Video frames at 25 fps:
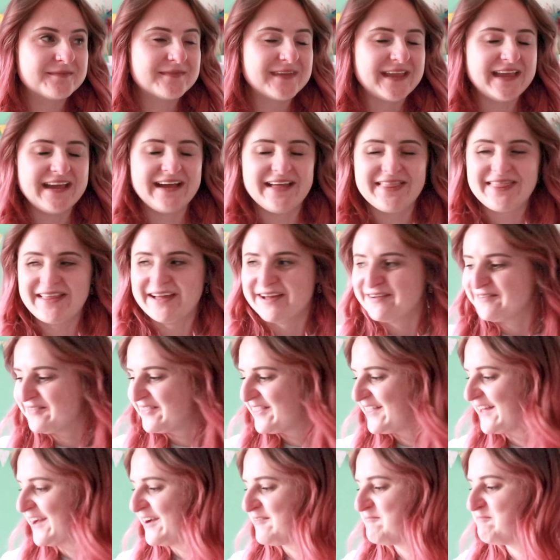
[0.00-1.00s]

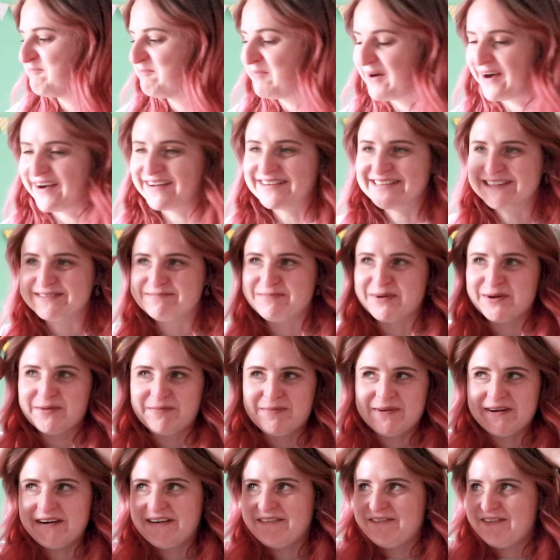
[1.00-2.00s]
That party
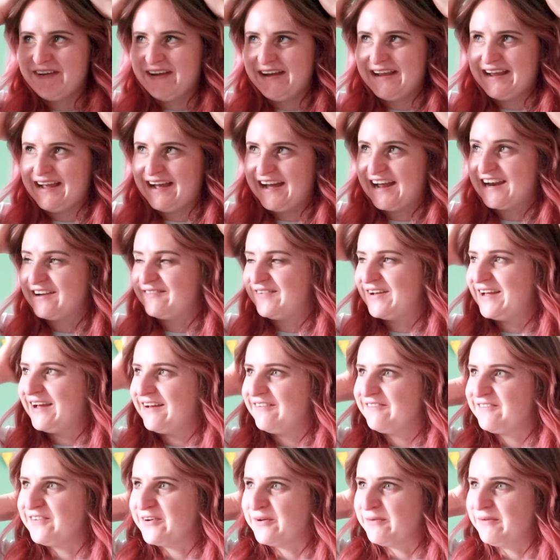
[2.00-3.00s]
popper I've like had in my
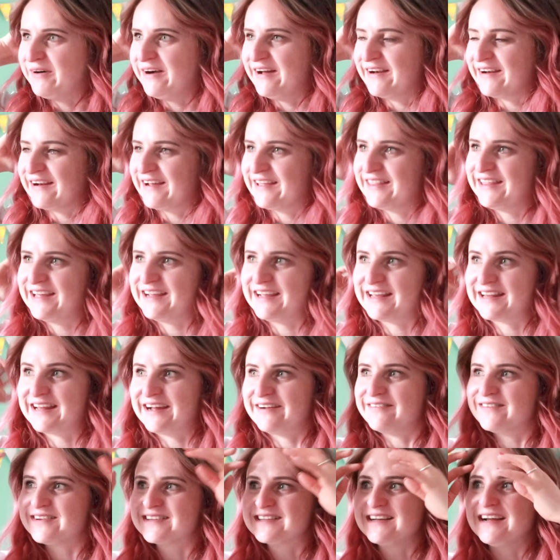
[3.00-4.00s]
head for a while, and I think
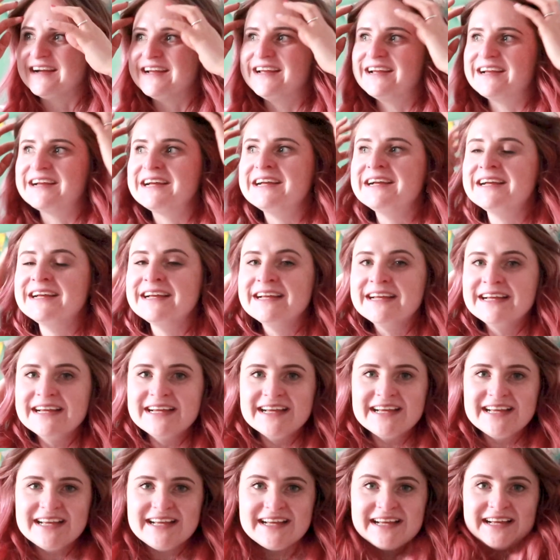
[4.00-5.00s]
that was like,
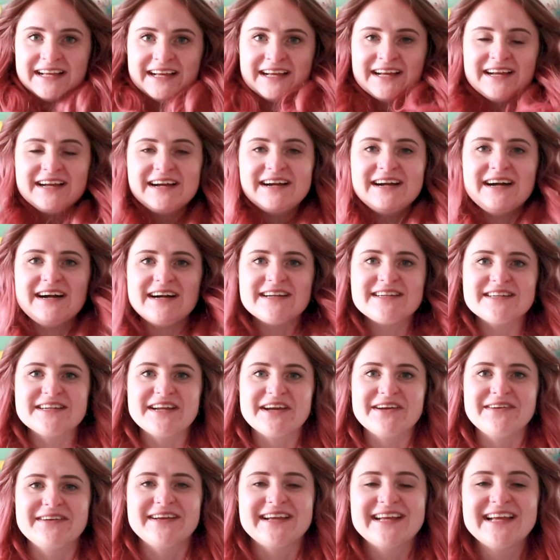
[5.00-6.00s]
I don't
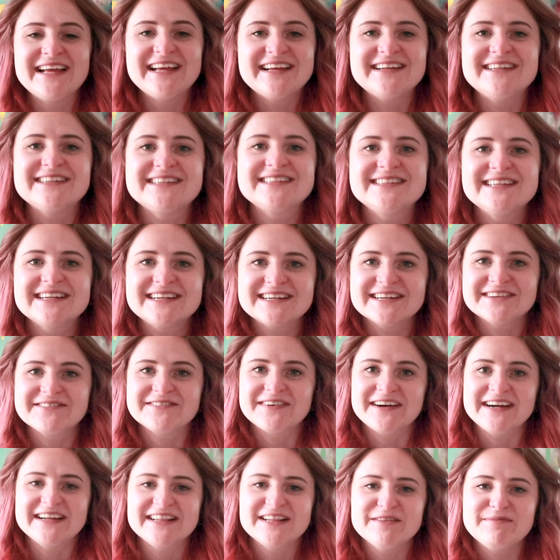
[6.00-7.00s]
know, it
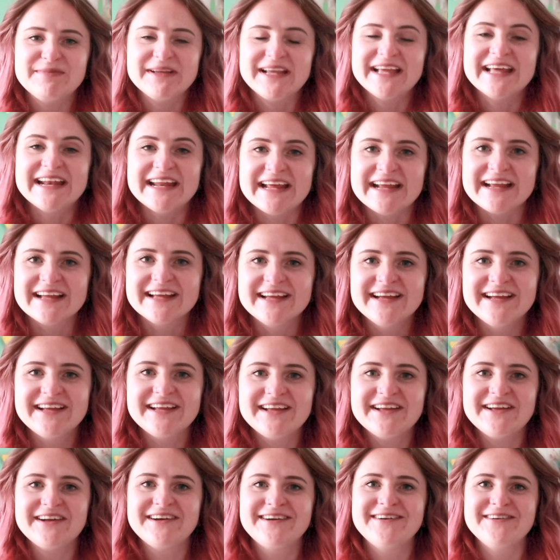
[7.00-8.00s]
signified the beginning
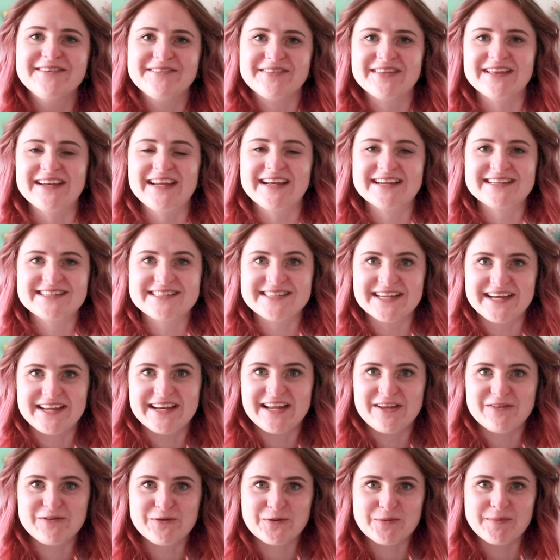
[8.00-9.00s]
of the next
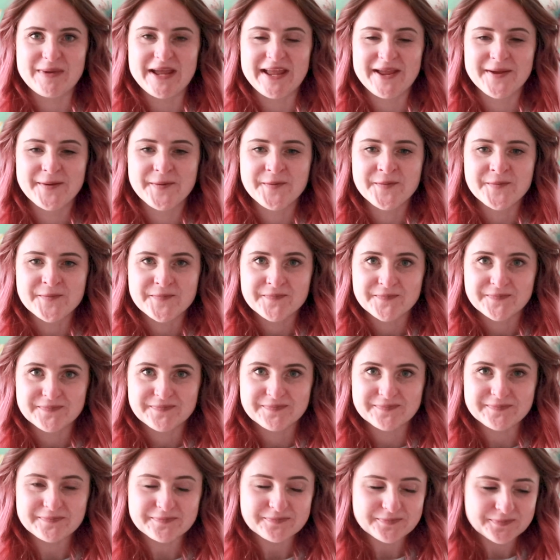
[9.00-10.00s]
journey for me,
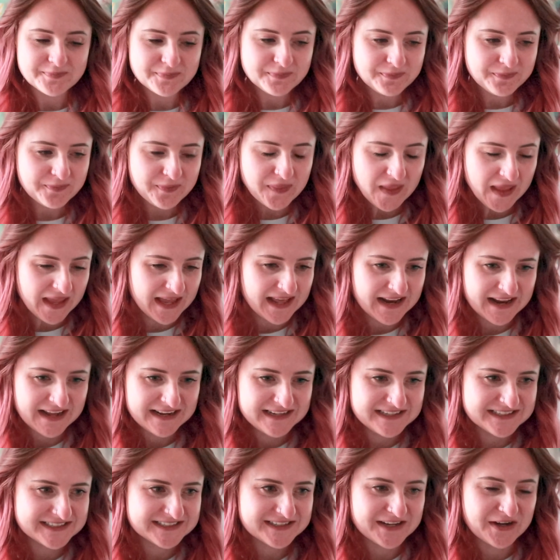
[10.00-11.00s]
and I
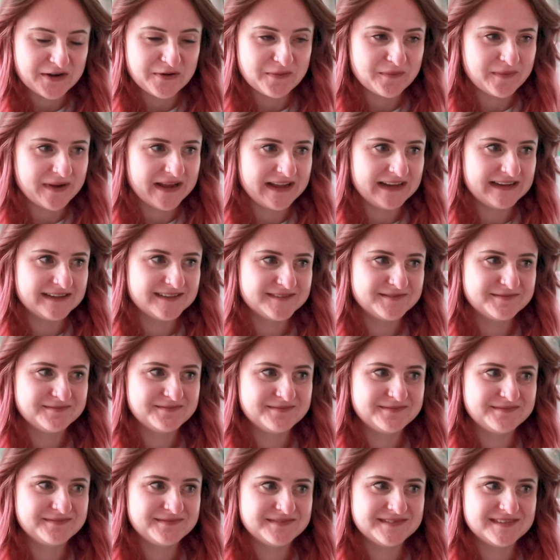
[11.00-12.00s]
just can't wait
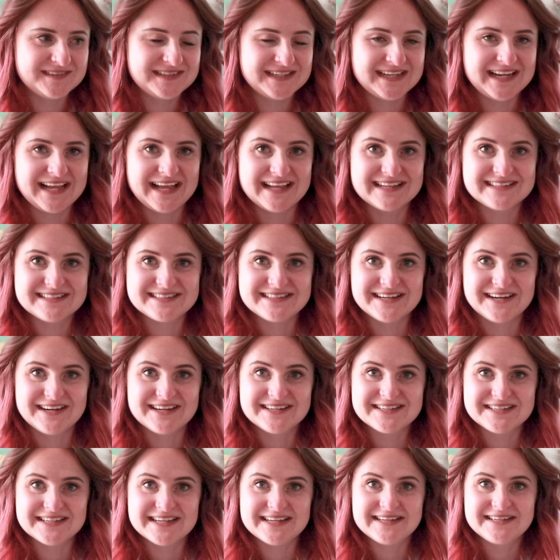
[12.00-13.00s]
to get
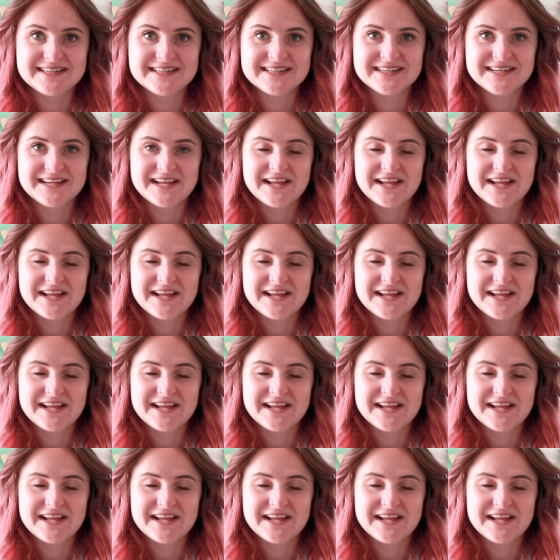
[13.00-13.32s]
started.